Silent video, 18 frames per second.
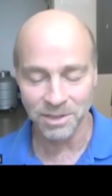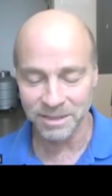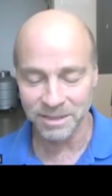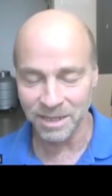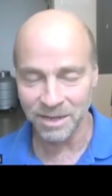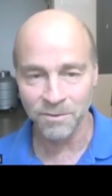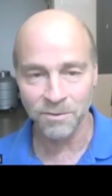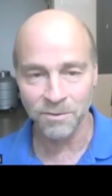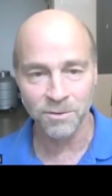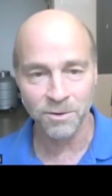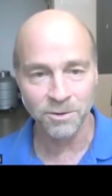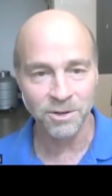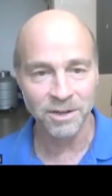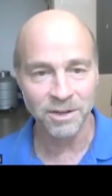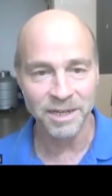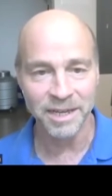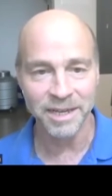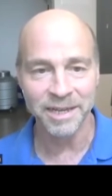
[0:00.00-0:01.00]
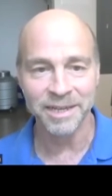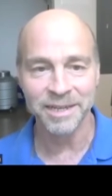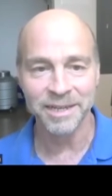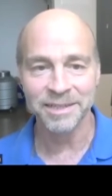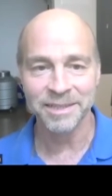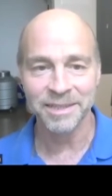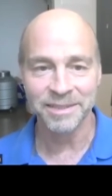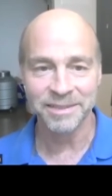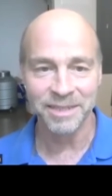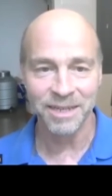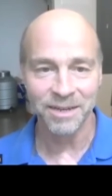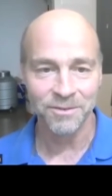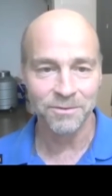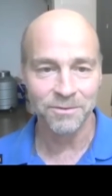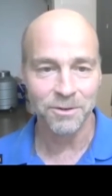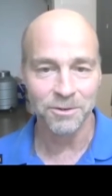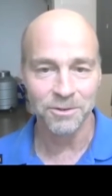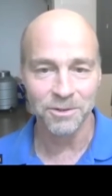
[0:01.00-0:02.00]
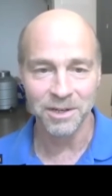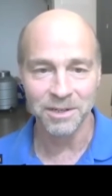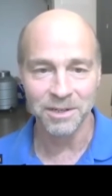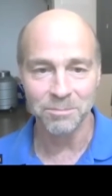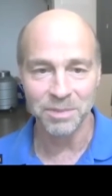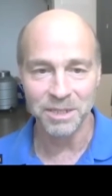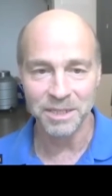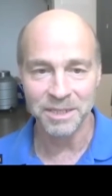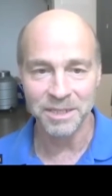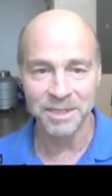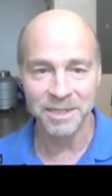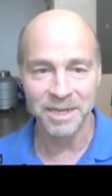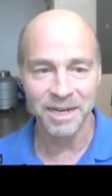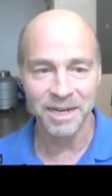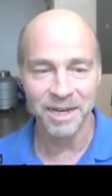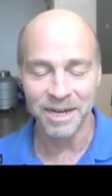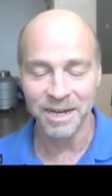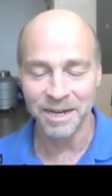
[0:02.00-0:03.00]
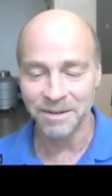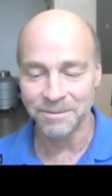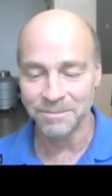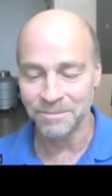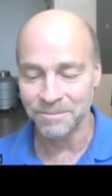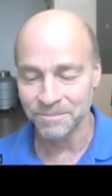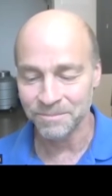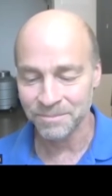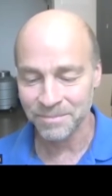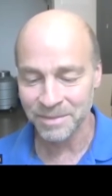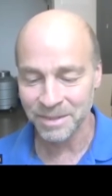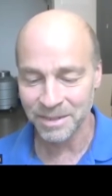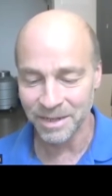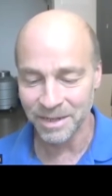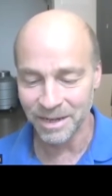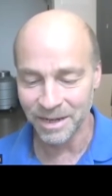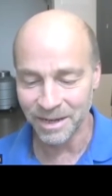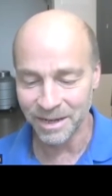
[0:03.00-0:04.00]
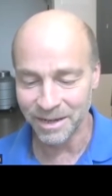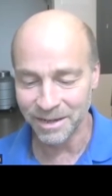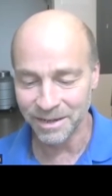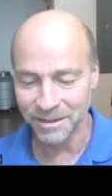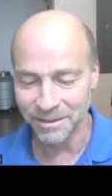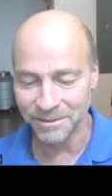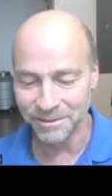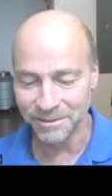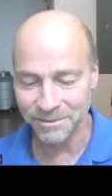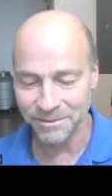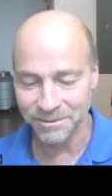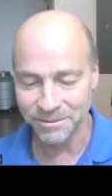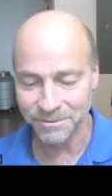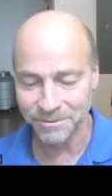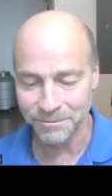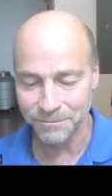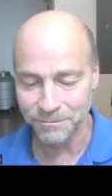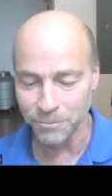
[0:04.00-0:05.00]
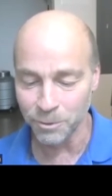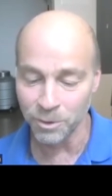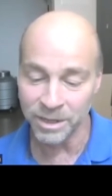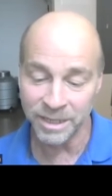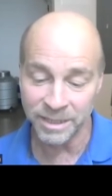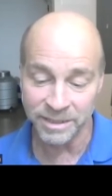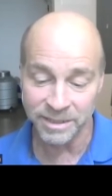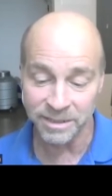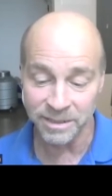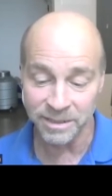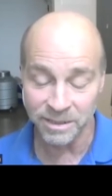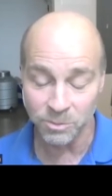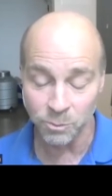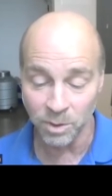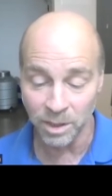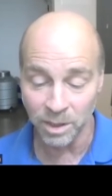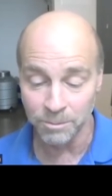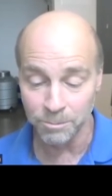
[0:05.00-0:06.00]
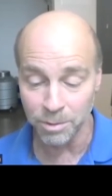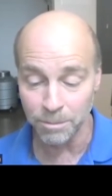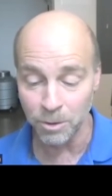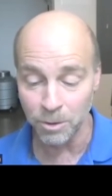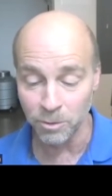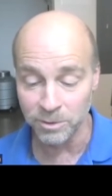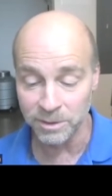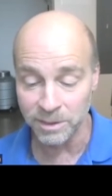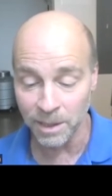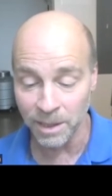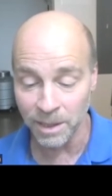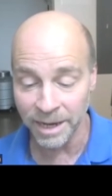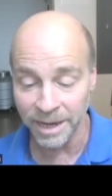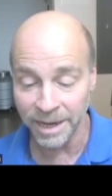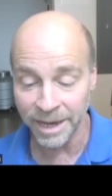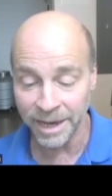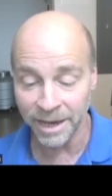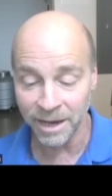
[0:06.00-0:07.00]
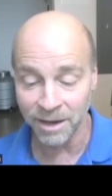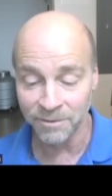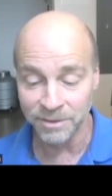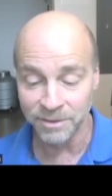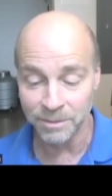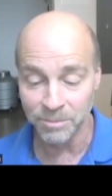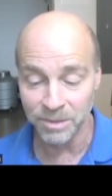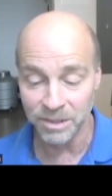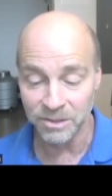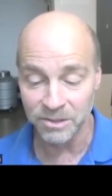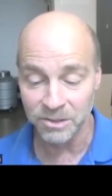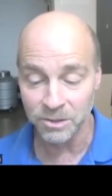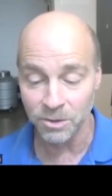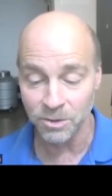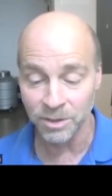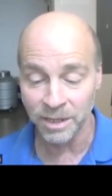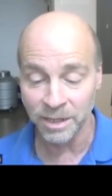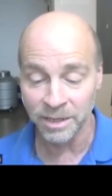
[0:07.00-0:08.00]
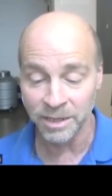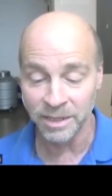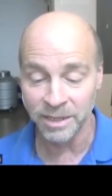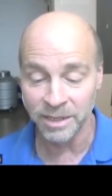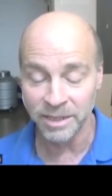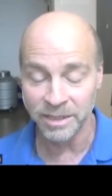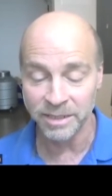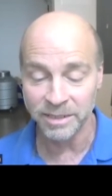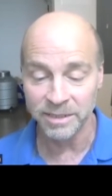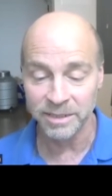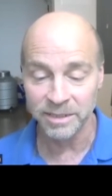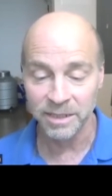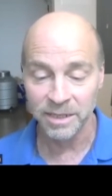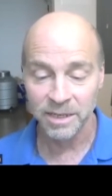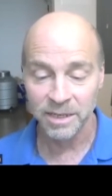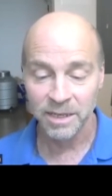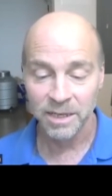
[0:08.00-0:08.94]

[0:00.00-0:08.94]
let's have a vote on A, let's have a vote on B. Um, mm-hmm. uh, for instance, one proposal I have in Minnesota is